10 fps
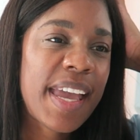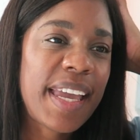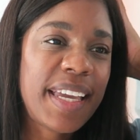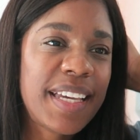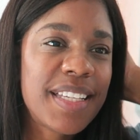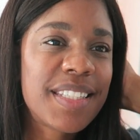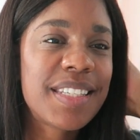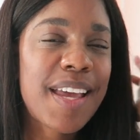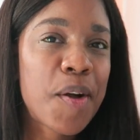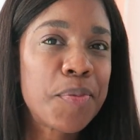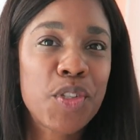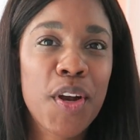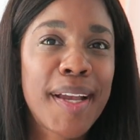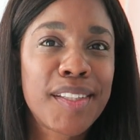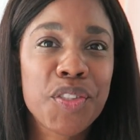And now I'm
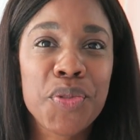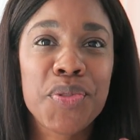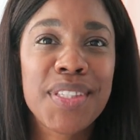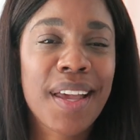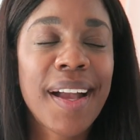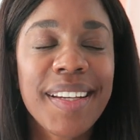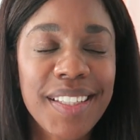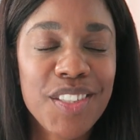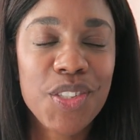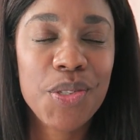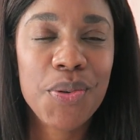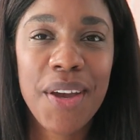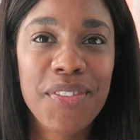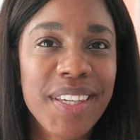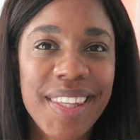trying to sign into
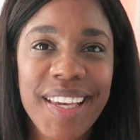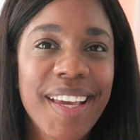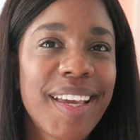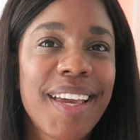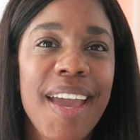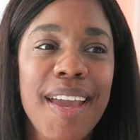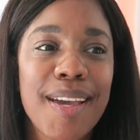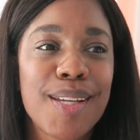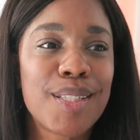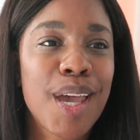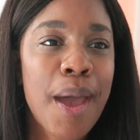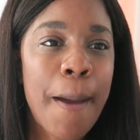everything and